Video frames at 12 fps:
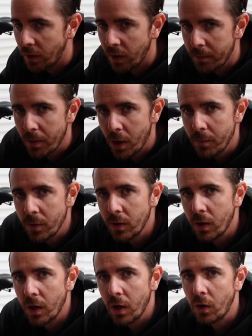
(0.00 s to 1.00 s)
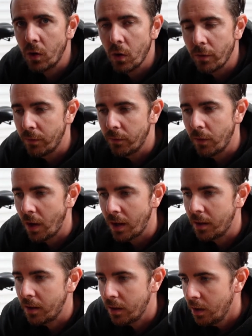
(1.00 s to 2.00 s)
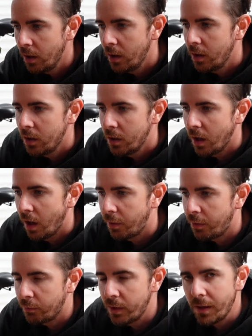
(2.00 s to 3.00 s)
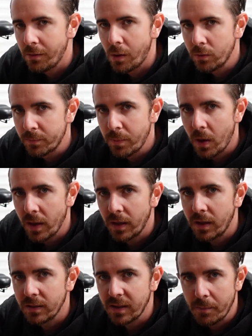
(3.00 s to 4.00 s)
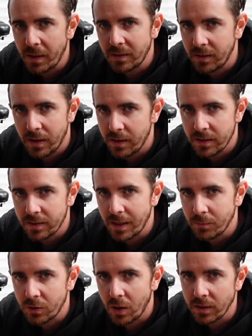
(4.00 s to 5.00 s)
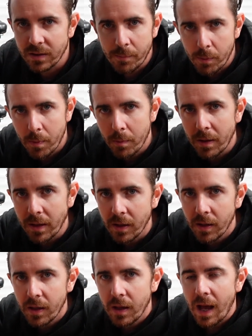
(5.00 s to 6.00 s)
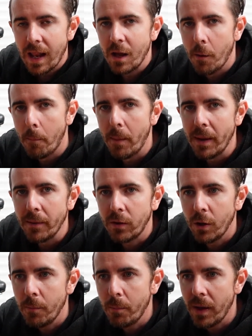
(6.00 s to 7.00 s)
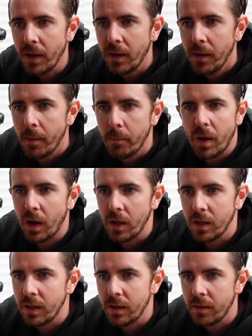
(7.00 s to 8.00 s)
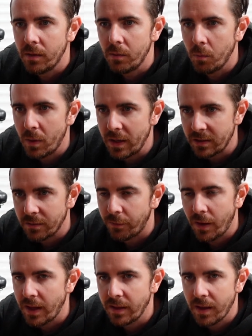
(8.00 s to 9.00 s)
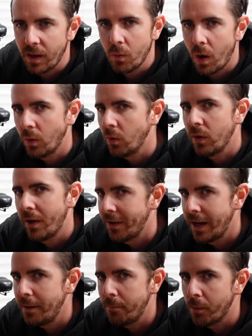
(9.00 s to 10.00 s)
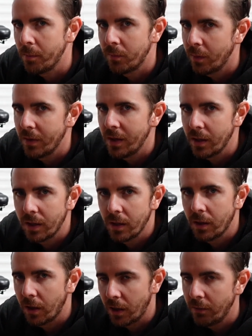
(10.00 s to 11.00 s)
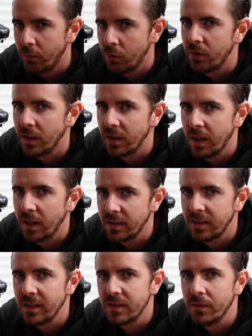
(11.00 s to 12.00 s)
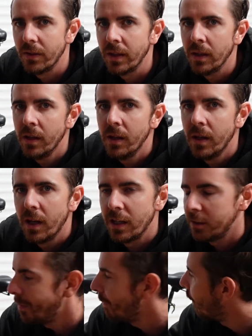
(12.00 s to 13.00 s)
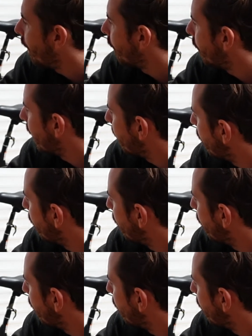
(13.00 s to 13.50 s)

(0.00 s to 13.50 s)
it at the moment, I got off of like a 3-year-old's bike, because they're basically the same size. They're probably a little bit too big, but when it's inflated they all hold on. I haven't had any problems with it. Like, I've used it extensively and it's been fine from that